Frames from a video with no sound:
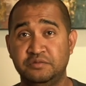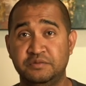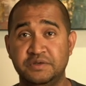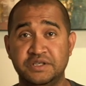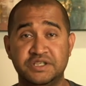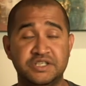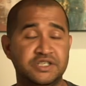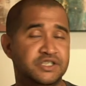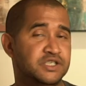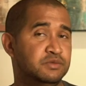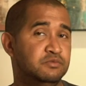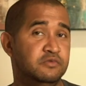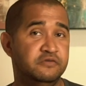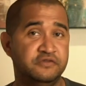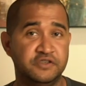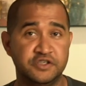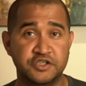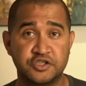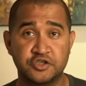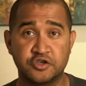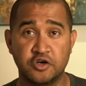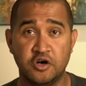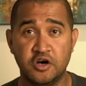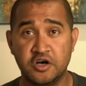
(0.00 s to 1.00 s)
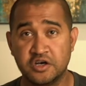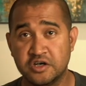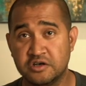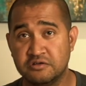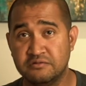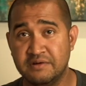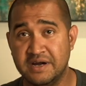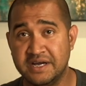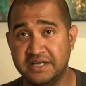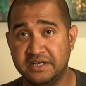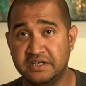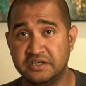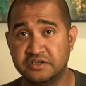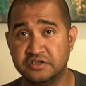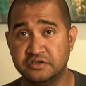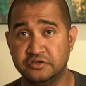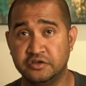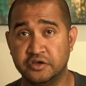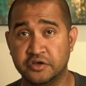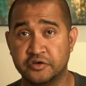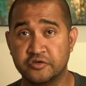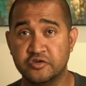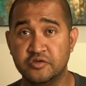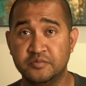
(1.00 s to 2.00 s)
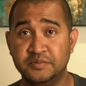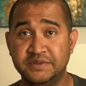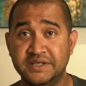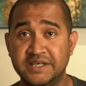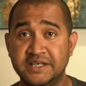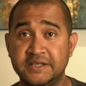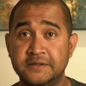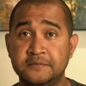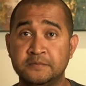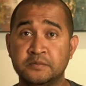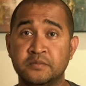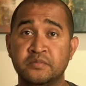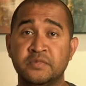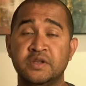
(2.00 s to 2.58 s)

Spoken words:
which some of the stronger riders in our group did.